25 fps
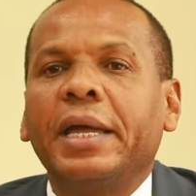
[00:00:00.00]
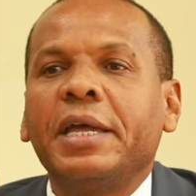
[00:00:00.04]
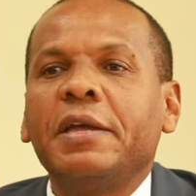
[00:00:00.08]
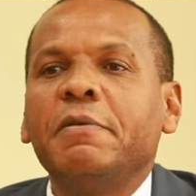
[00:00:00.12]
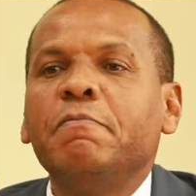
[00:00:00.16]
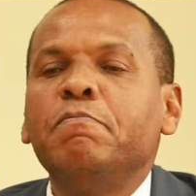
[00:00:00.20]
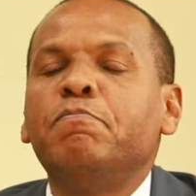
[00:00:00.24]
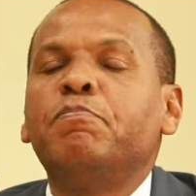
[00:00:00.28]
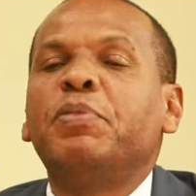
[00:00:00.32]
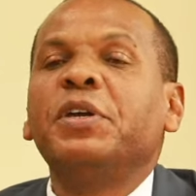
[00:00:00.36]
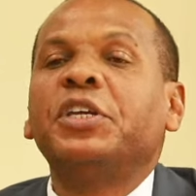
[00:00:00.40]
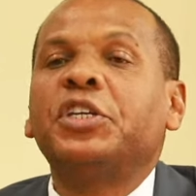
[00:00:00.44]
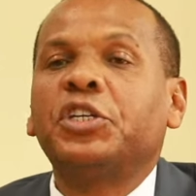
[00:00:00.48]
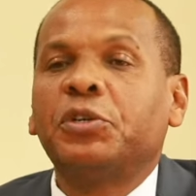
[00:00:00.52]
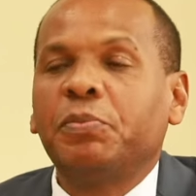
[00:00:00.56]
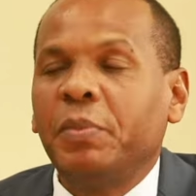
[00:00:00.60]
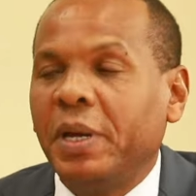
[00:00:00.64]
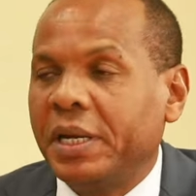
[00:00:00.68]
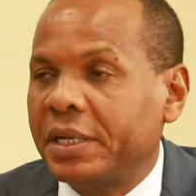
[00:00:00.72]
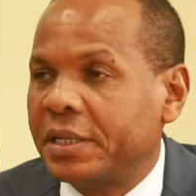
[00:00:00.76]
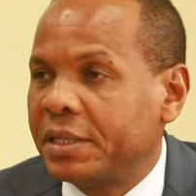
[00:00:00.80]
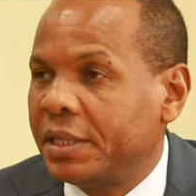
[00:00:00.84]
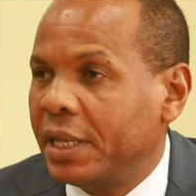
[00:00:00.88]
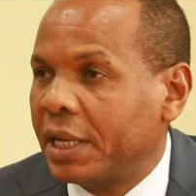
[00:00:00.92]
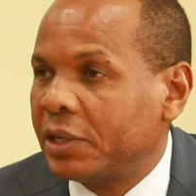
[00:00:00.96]

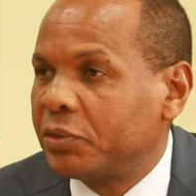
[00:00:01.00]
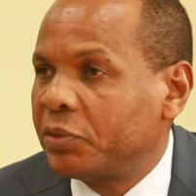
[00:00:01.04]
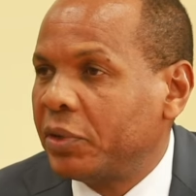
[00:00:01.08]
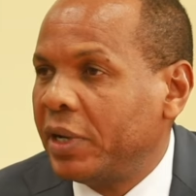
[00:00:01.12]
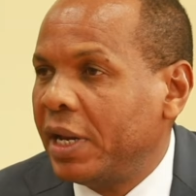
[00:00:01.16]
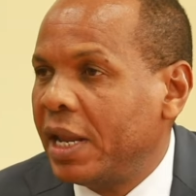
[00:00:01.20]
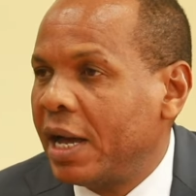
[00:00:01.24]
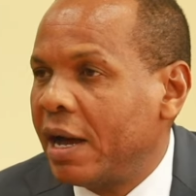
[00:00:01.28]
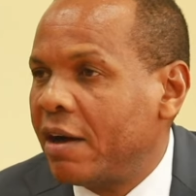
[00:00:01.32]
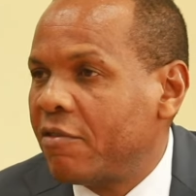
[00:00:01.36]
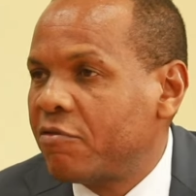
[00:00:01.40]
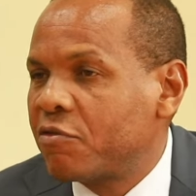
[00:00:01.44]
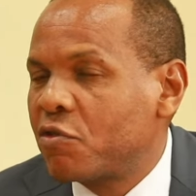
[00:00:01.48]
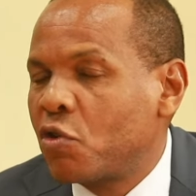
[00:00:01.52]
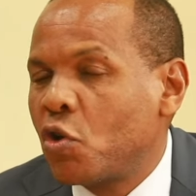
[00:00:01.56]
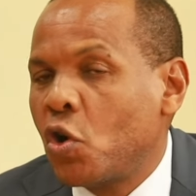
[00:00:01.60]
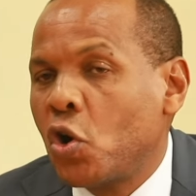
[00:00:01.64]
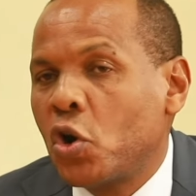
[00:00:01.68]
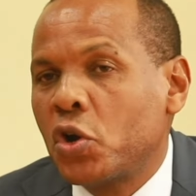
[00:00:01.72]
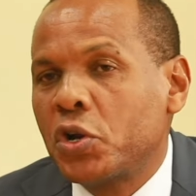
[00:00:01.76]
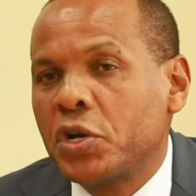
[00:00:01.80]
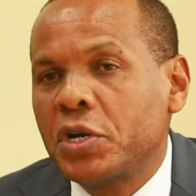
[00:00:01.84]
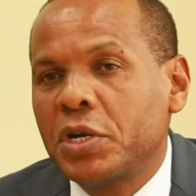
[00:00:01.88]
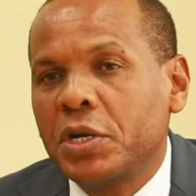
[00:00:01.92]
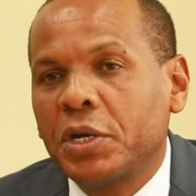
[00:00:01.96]
impeachment that will have
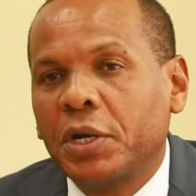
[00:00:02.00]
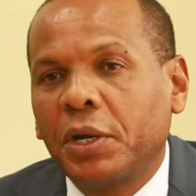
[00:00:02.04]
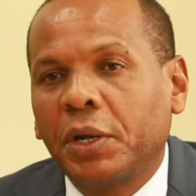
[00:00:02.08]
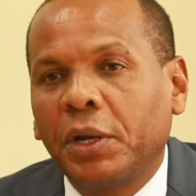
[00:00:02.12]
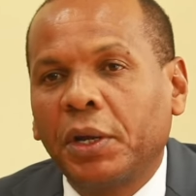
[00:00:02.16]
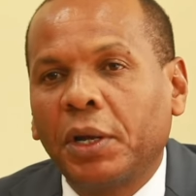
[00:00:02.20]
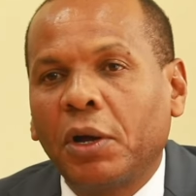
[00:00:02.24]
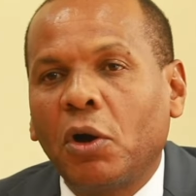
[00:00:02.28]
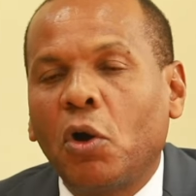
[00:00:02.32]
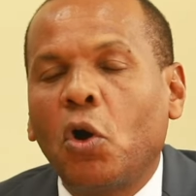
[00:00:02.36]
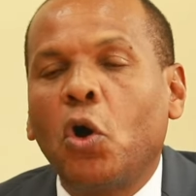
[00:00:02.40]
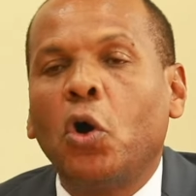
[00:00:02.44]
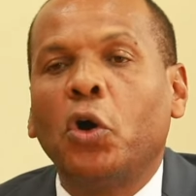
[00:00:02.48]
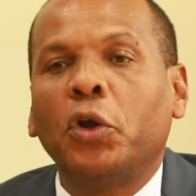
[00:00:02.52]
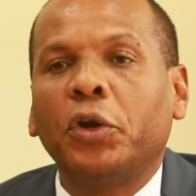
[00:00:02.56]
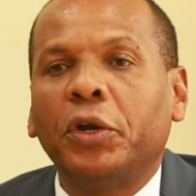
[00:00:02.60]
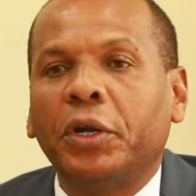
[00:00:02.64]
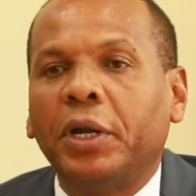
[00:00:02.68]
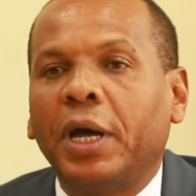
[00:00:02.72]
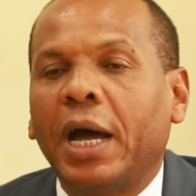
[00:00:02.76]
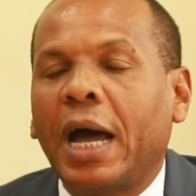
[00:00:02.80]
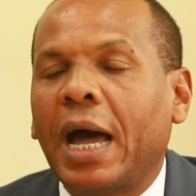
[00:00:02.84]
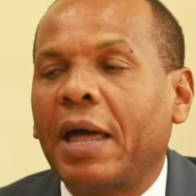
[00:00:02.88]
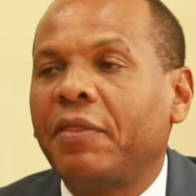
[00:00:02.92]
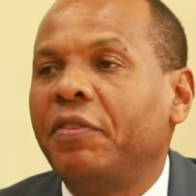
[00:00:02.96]
gone
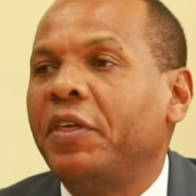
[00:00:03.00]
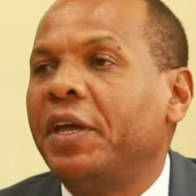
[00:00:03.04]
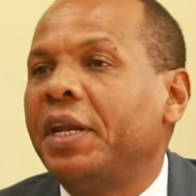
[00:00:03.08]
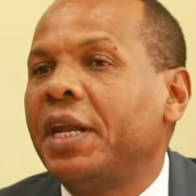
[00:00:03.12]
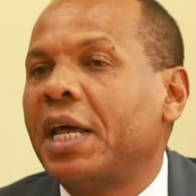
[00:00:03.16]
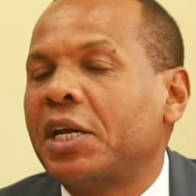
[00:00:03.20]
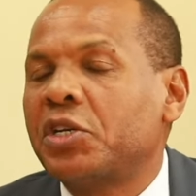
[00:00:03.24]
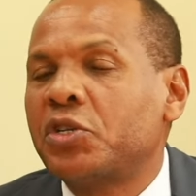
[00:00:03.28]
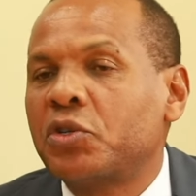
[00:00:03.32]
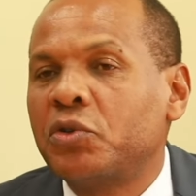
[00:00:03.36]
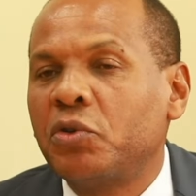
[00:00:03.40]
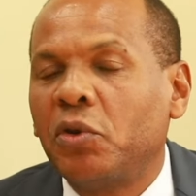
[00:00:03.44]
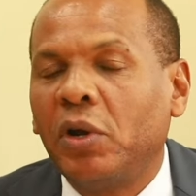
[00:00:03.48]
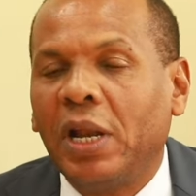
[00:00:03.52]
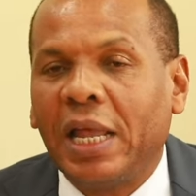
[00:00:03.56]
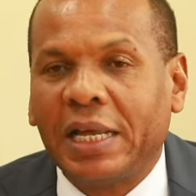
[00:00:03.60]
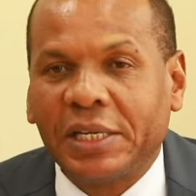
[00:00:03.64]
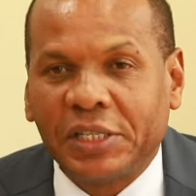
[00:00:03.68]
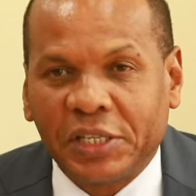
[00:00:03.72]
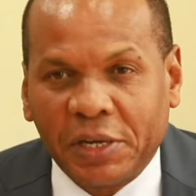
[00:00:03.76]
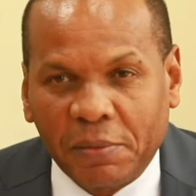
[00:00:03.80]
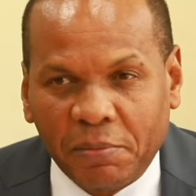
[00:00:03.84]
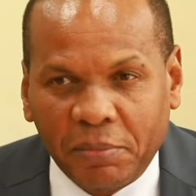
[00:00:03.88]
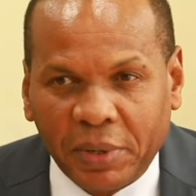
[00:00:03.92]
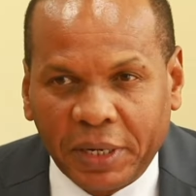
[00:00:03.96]
on at the National
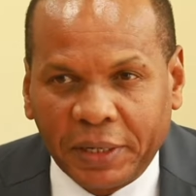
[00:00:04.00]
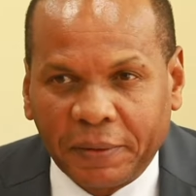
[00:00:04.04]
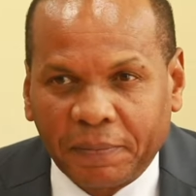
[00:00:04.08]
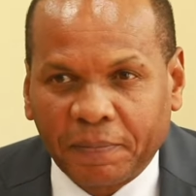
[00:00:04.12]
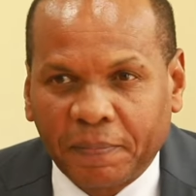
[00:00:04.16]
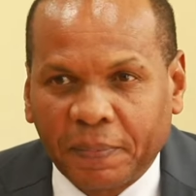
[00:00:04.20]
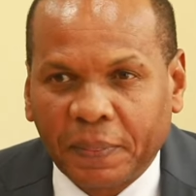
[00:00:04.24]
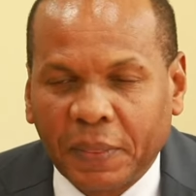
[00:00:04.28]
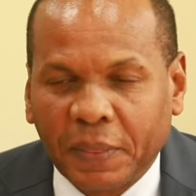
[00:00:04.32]
Assembly.